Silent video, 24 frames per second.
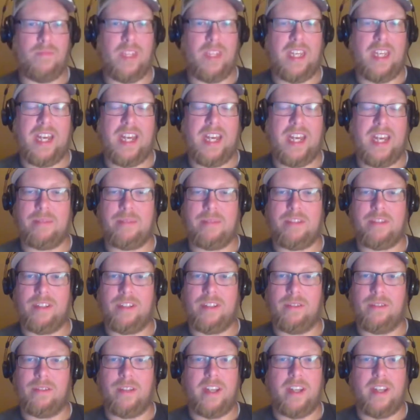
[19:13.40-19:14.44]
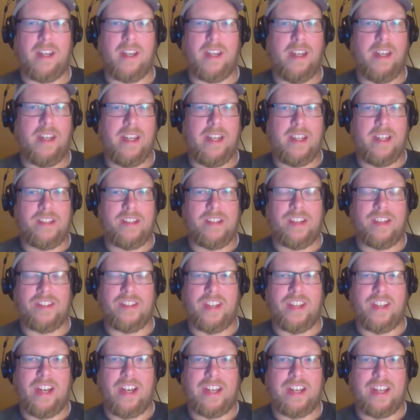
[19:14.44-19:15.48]
Yeah, absolutely.
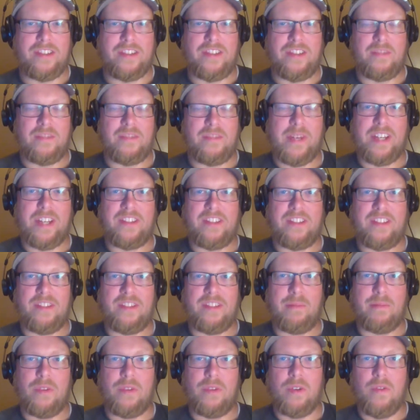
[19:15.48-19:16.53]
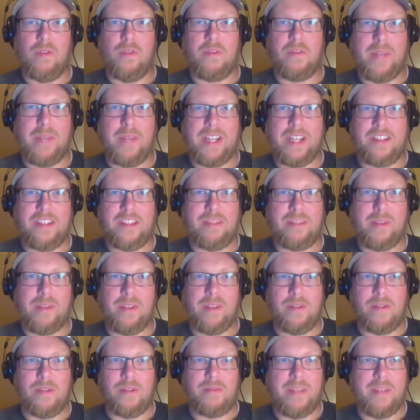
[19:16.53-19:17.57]
Sounds like Austin's making some moves, making some of
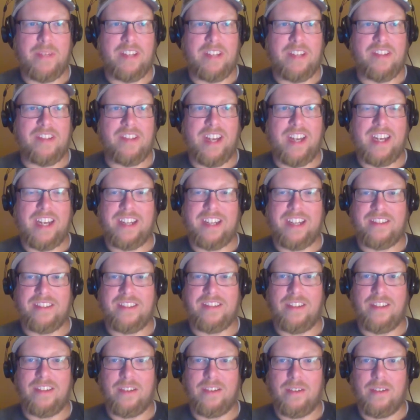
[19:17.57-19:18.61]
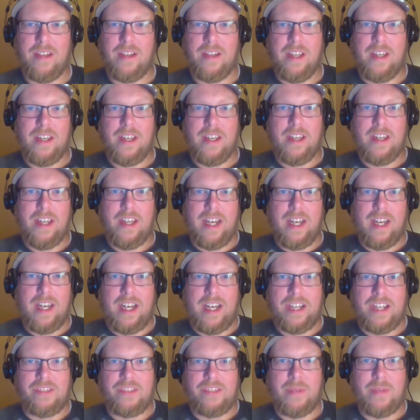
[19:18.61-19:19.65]
those big signings. So
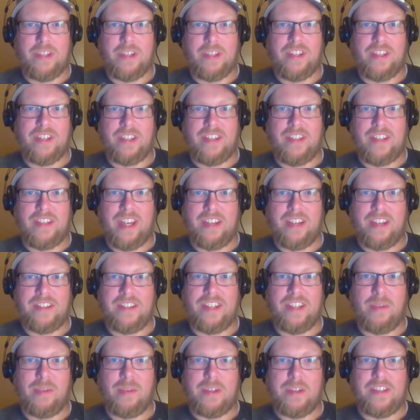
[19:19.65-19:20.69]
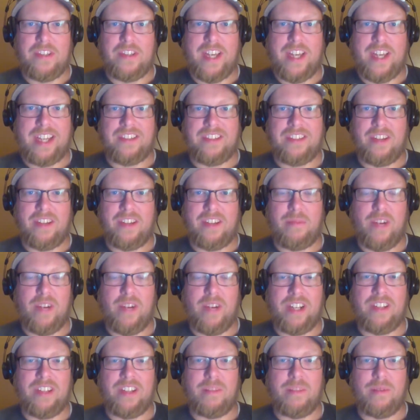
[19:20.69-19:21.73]
especially excited to see what Zach's going to
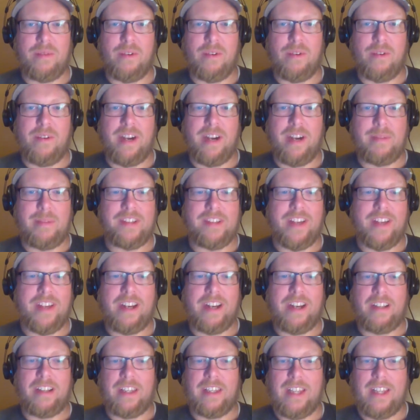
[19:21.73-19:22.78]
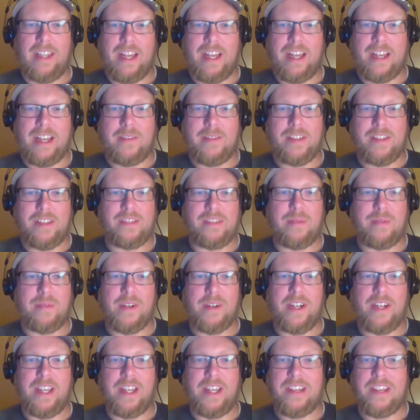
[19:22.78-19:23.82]
bring to the program. He's got a lot of
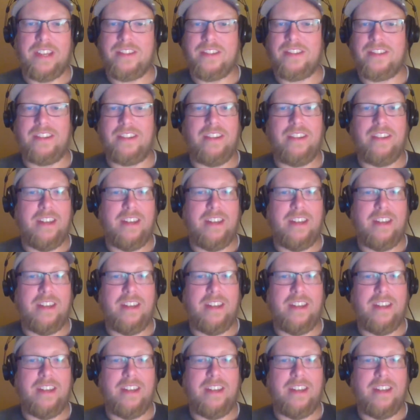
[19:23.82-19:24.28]
experience.